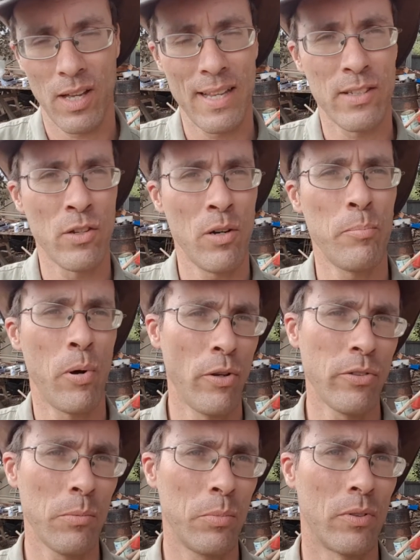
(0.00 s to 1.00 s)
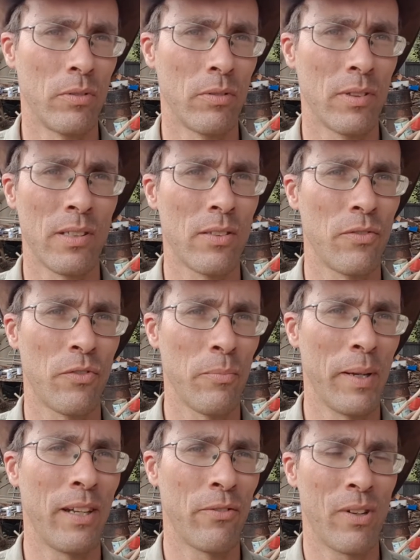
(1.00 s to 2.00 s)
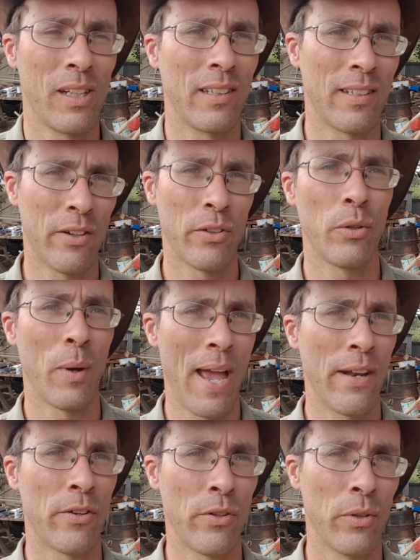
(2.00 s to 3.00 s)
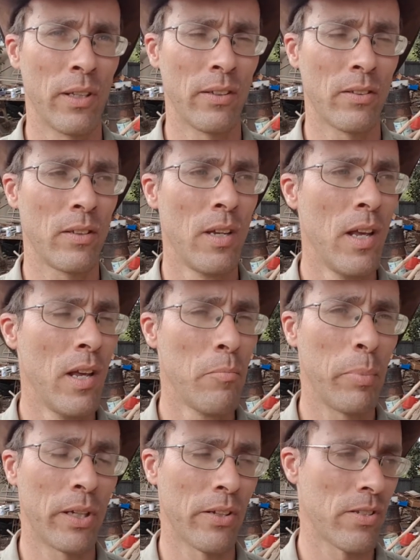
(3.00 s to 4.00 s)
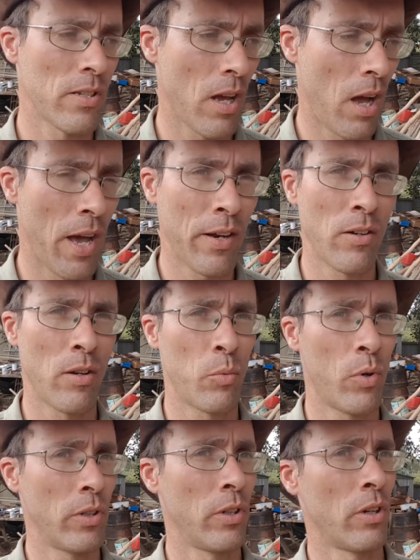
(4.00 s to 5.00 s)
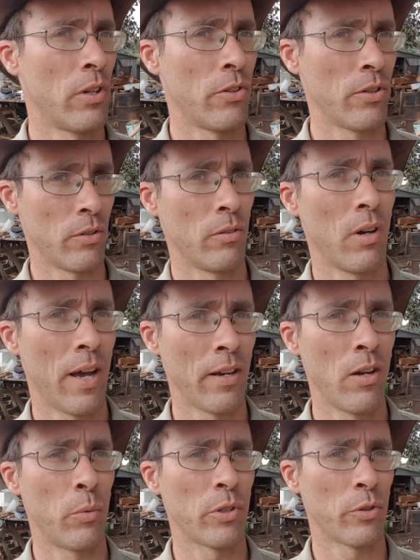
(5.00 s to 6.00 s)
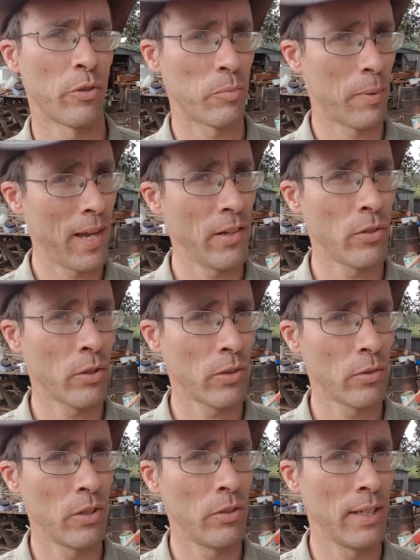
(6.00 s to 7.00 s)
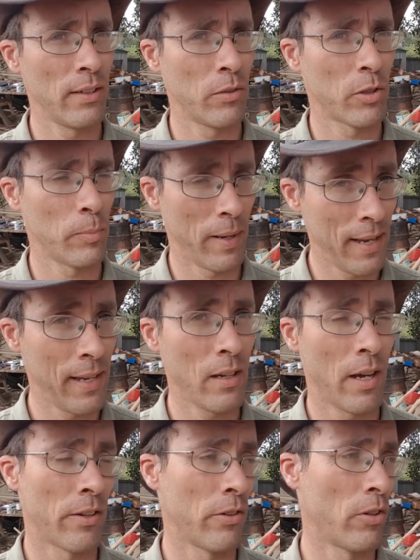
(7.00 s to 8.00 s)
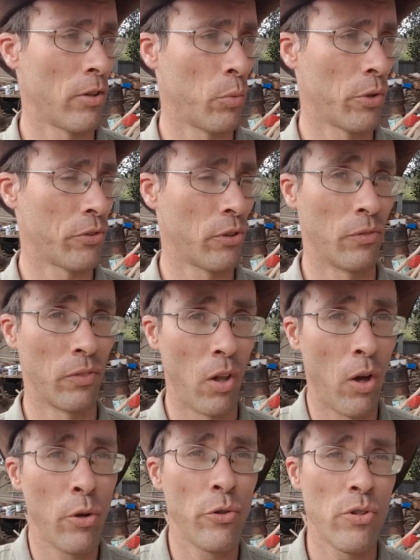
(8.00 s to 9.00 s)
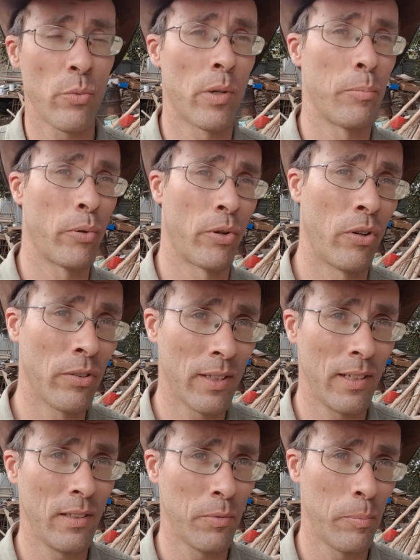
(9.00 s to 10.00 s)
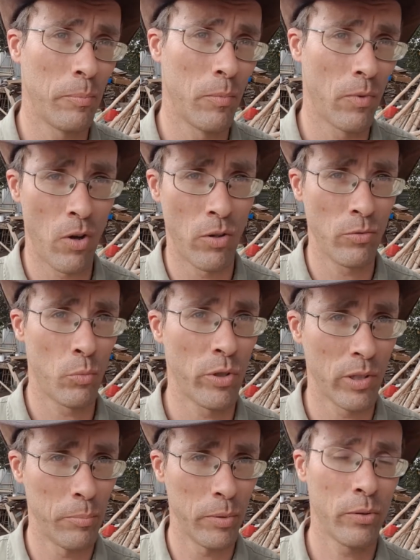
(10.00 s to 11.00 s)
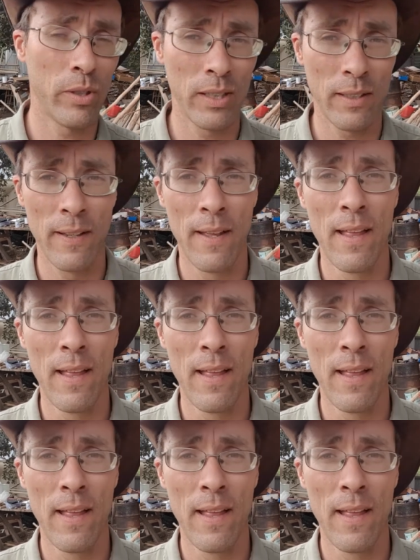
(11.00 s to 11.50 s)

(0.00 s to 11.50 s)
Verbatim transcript: it's not possible for me to really tell you how to do this because I don't know what you're gonna do. I don't know what sort of span you, to, you need to span. I don't know what sort of load you wanna put on these, on what you're building.